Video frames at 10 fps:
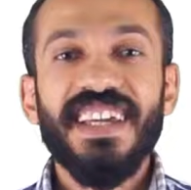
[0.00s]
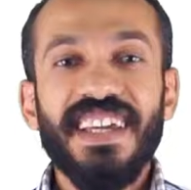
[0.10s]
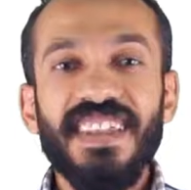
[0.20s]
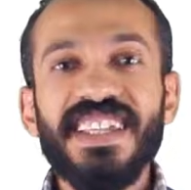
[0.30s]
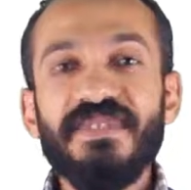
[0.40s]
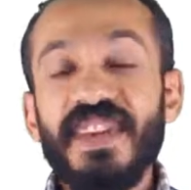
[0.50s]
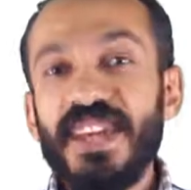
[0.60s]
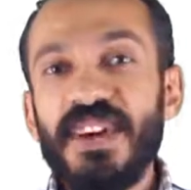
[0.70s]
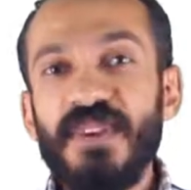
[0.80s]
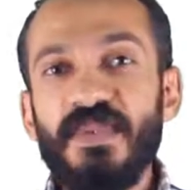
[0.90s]
In this
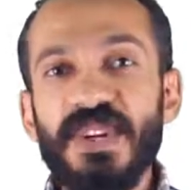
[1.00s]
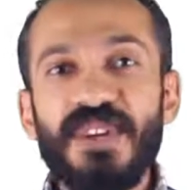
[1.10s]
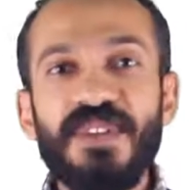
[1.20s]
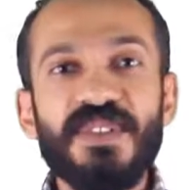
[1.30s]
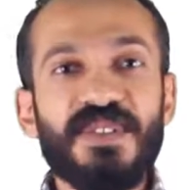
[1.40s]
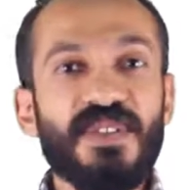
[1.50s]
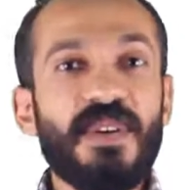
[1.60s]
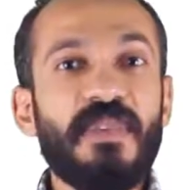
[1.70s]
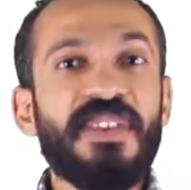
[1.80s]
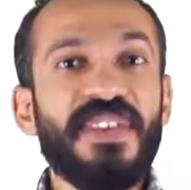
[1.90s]
video, we're going to
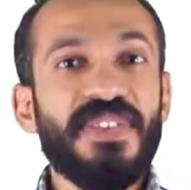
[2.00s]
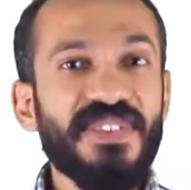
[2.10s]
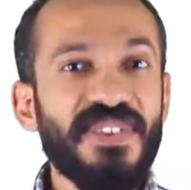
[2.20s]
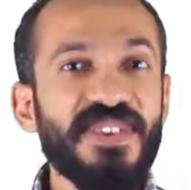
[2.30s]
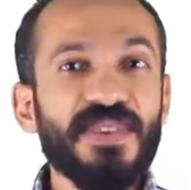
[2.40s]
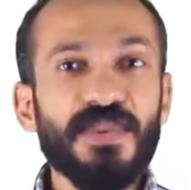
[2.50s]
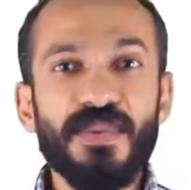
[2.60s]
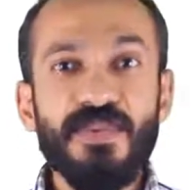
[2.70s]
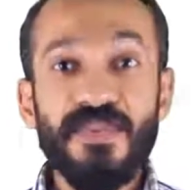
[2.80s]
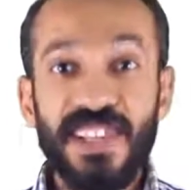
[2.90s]
talk about the third
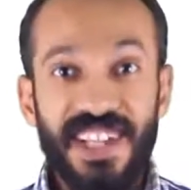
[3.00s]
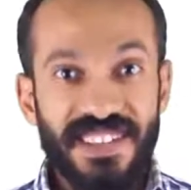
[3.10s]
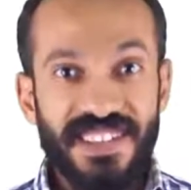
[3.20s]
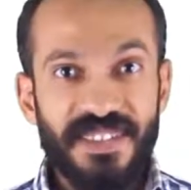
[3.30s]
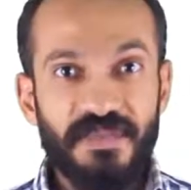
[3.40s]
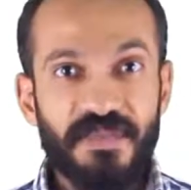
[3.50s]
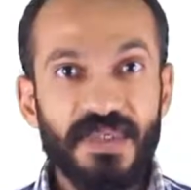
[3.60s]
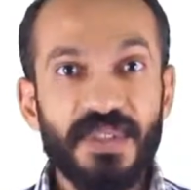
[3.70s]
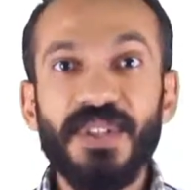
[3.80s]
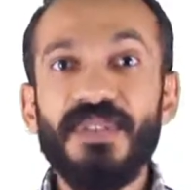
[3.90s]
group of letters.
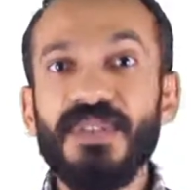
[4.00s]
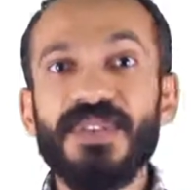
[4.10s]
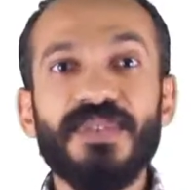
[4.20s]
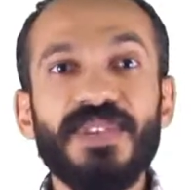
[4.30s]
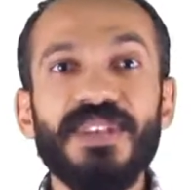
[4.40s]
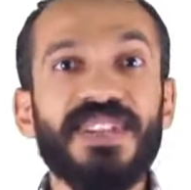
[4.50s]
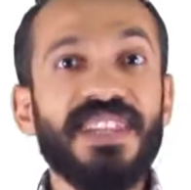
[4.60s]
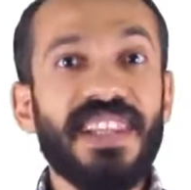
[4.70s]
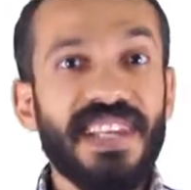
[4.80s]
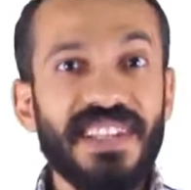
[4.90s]
We're going to
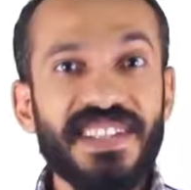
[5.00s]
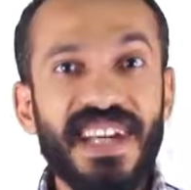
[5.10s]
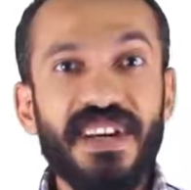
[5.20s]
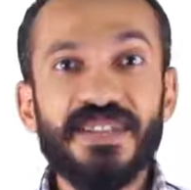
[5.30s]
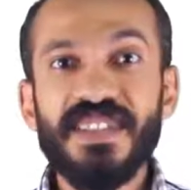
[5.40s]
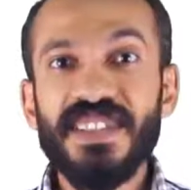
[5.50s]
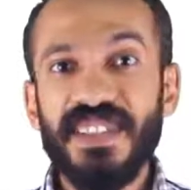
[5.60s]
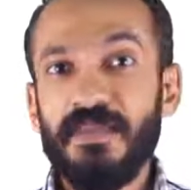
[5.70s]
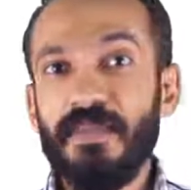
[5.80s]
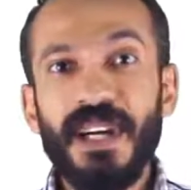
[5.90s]
learn the letter sounds,
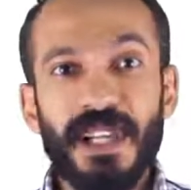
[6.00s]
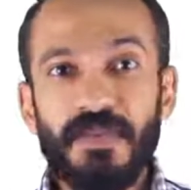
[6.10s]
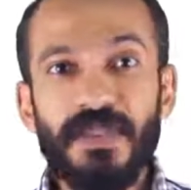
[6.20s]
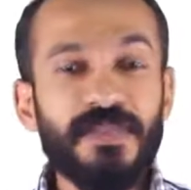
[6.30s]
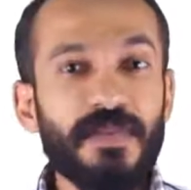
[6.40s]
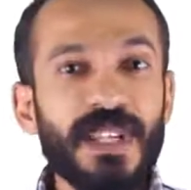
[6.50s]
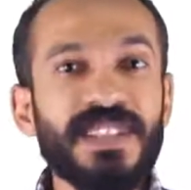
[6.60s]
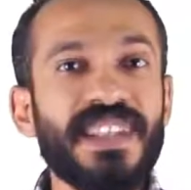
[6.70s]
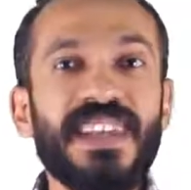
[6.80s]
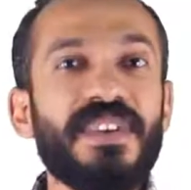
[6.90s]
the body
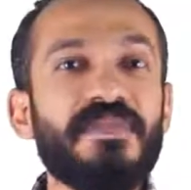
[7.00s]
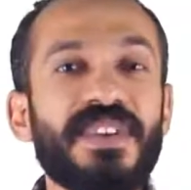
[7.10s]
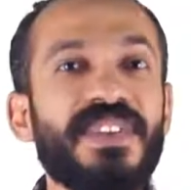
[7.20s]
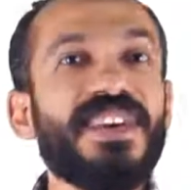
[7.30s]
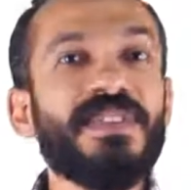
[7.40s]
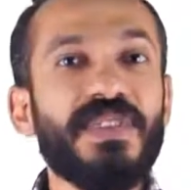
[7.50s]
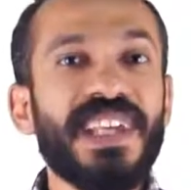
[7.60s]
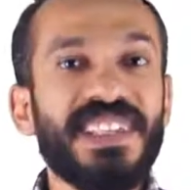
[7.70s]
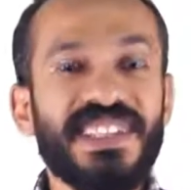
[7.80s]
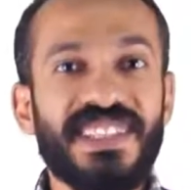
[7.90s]
movement, and everything
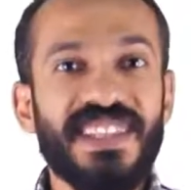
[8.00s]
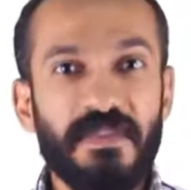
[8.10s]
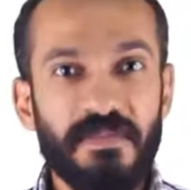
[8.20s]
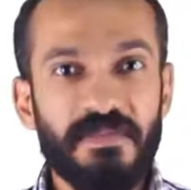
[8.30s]
related to them.